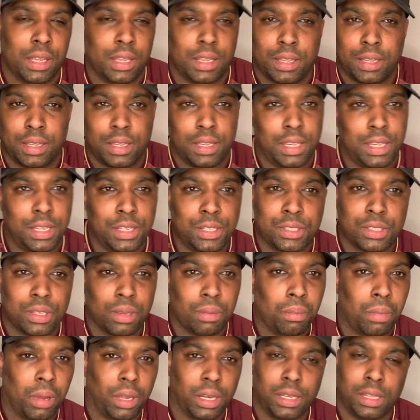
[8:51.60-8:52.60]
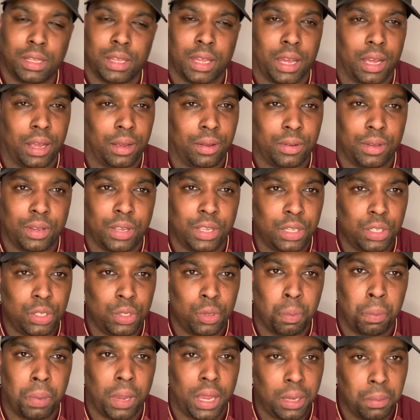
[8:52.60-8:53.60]
he's somebody that you
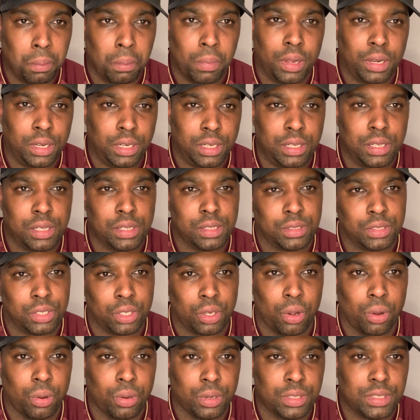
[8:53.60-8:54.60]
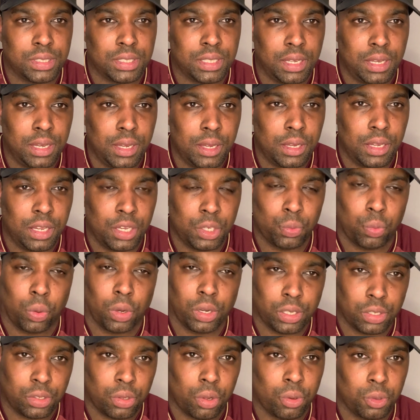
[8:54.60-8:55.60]
pay money to go and see. He's one
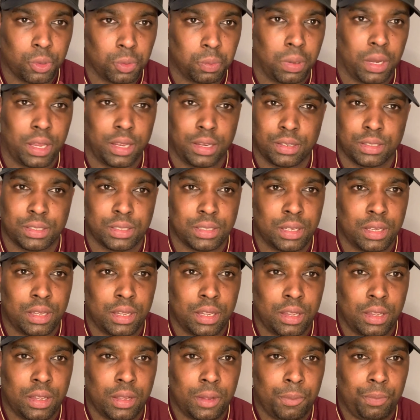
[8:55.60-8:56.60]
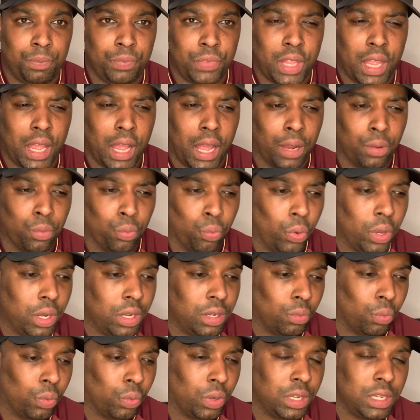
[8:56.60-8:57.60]
of those players. And when
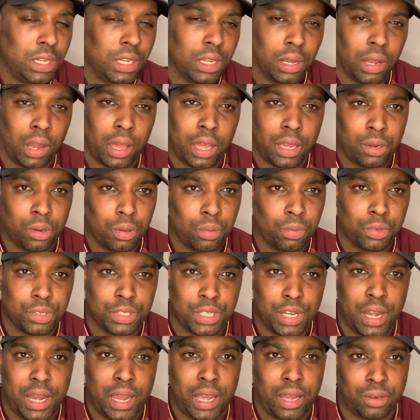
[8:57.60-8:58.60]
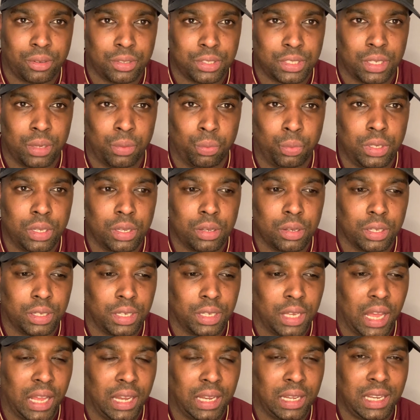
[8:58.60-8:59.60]
the lineup was announced and we heard
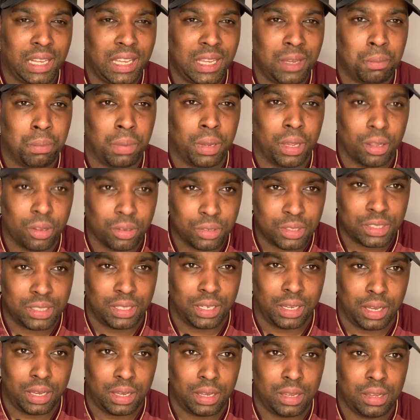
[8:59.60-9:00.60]
that Lee Peltier